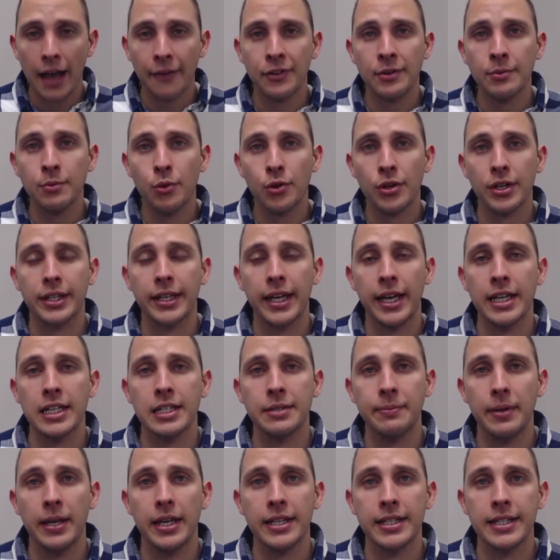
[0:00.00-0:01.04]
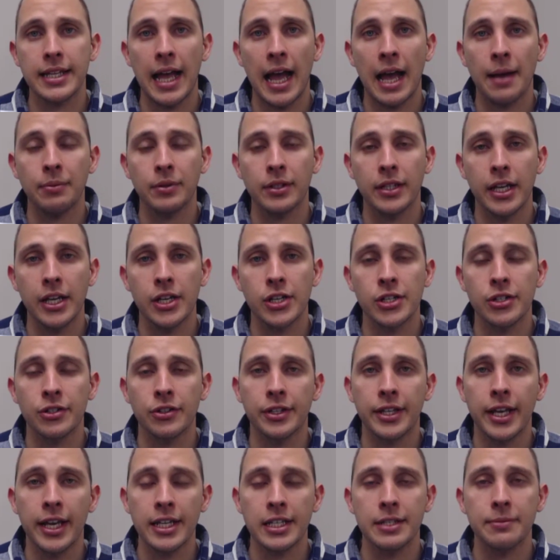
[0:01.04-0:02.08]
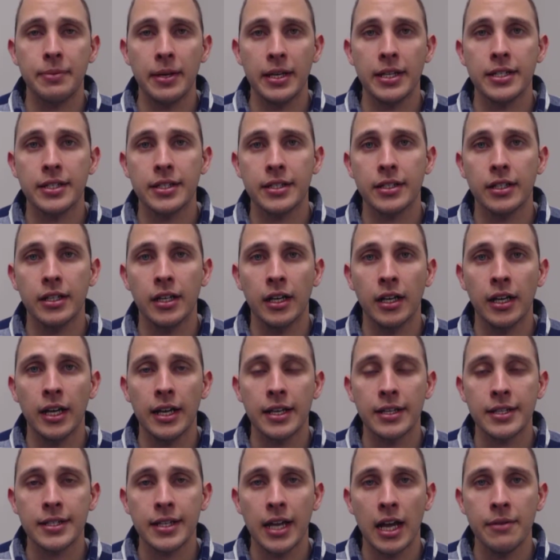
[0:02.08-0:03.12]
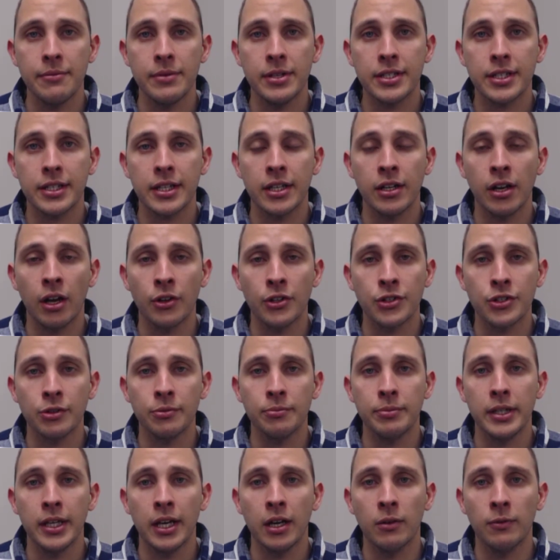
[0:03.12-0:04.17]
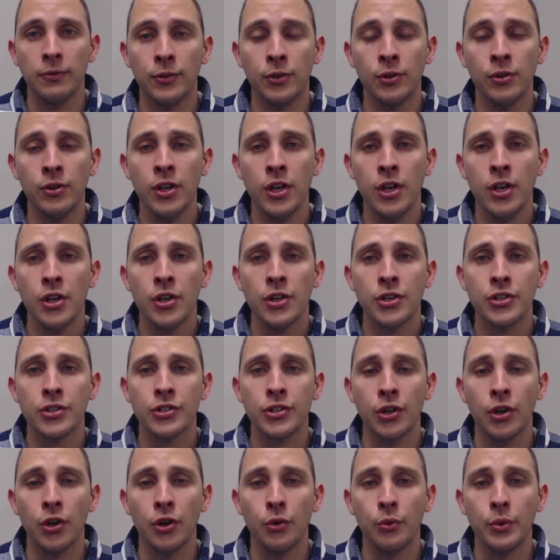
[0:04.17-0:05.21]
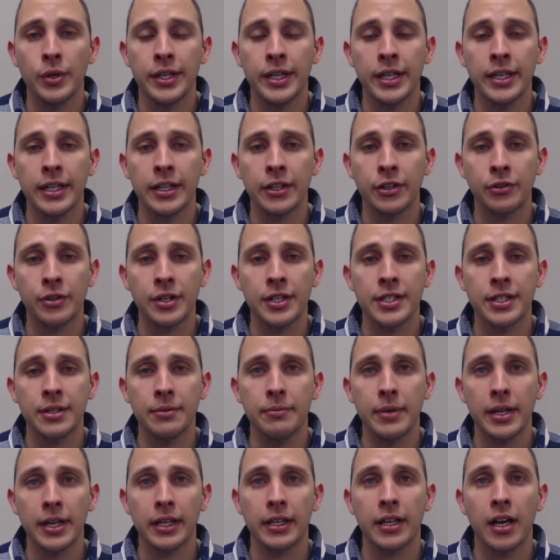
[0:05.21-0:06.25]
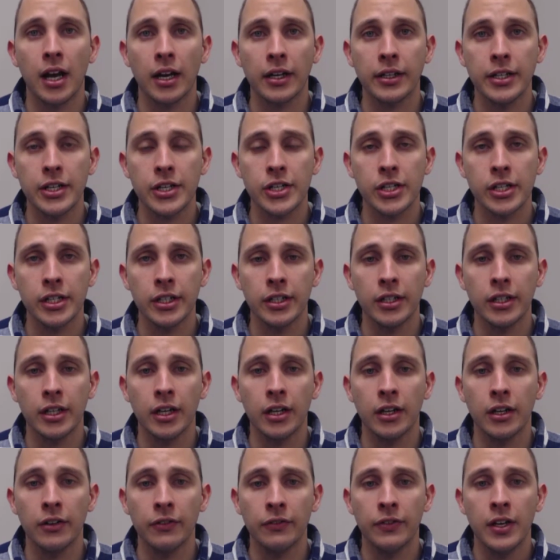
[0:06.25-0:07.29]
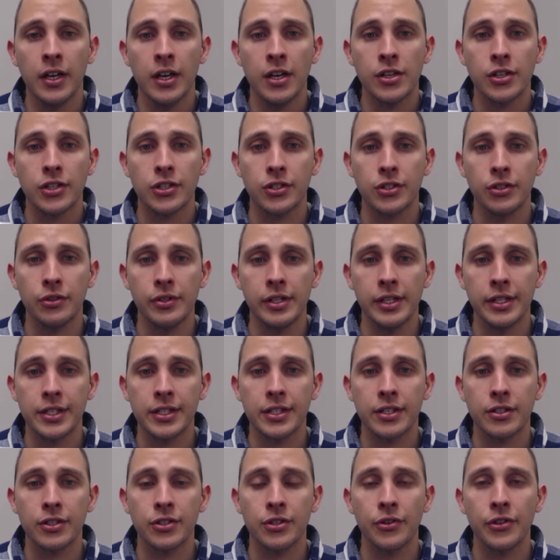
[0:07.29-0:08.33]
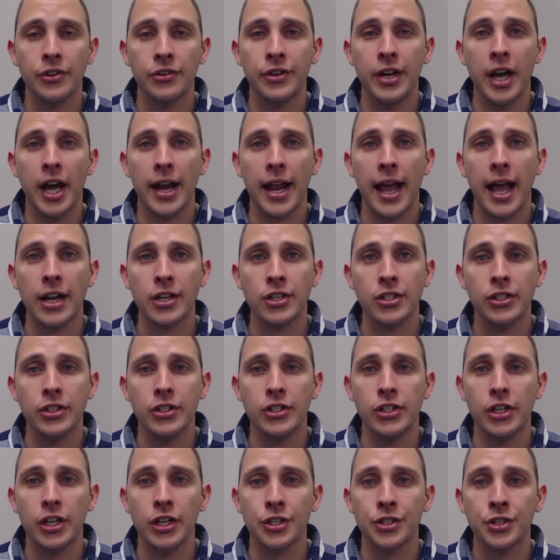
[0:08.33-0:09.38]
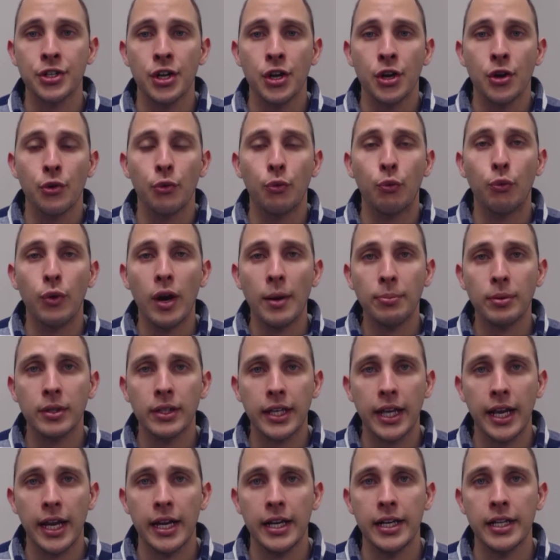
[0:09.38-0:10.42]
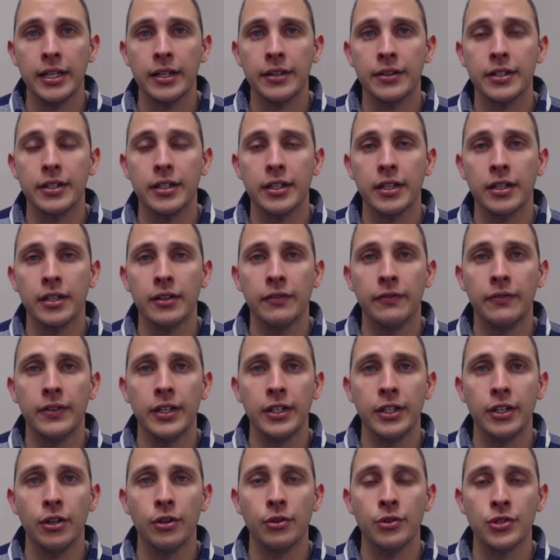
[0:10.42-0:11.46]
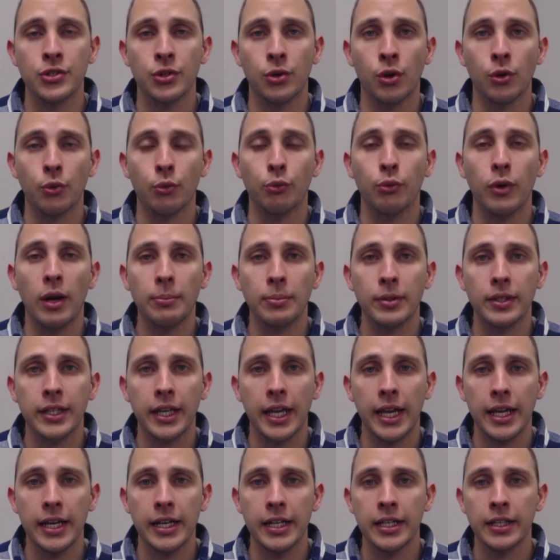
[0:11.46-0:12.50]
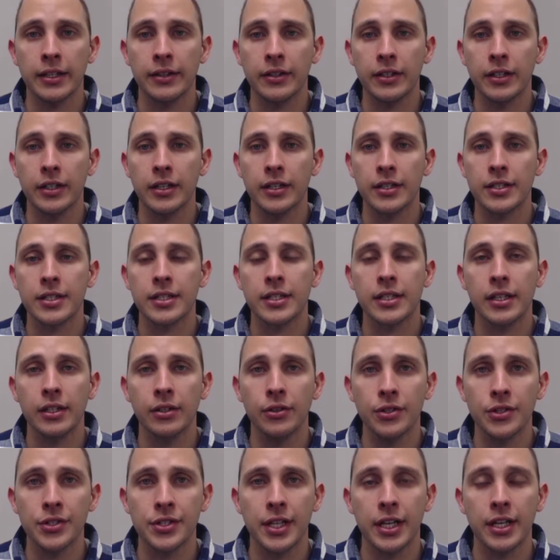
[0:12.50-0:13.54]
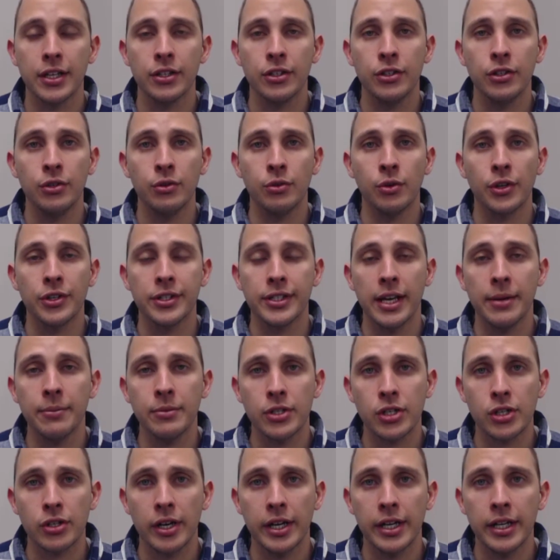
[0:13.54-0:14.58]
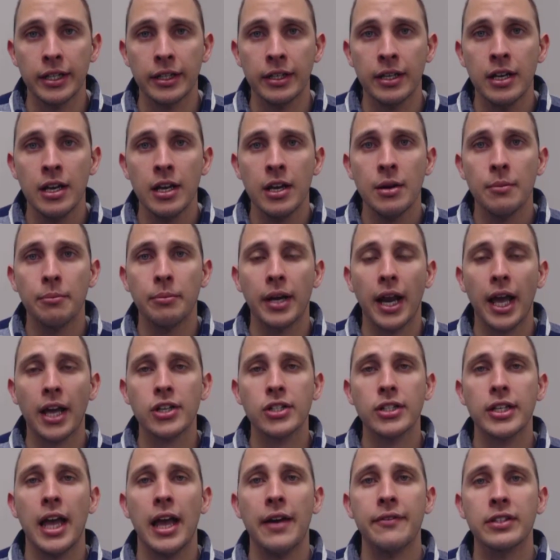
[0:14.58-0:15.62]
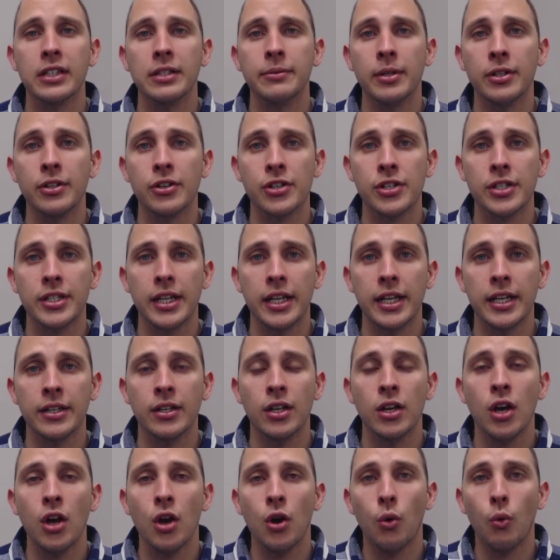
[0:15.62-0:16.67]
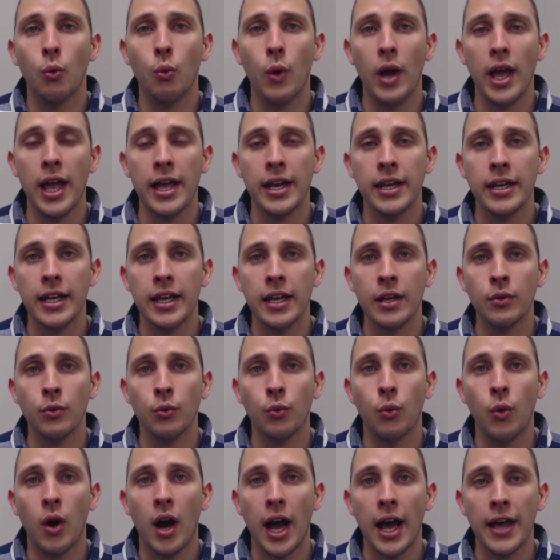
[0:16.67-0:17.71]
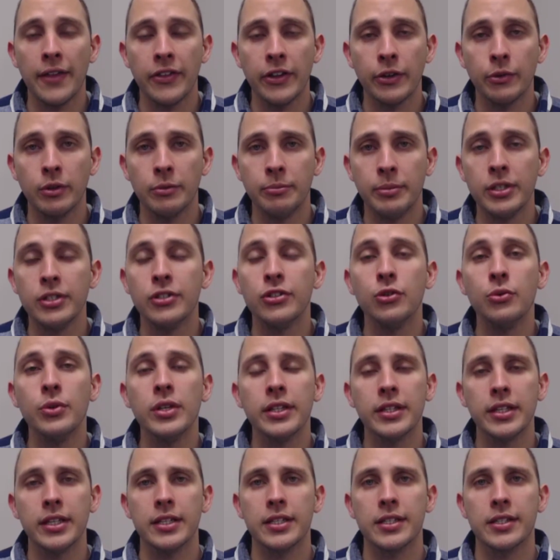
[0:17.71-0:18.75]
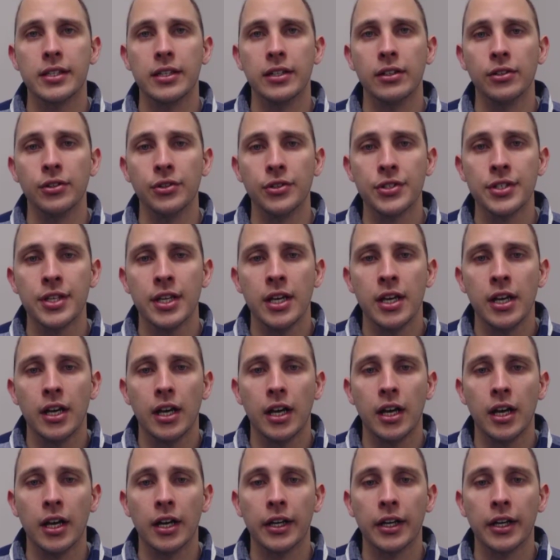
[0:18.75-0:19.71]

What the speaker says: Having more case-based application or case-based assignments can also helpful, so we can increase the metacognition of students so they're not actually just replicating the videos or replicating the skills that you are demonstrating, but actually having them understand when and why they would be doing these skills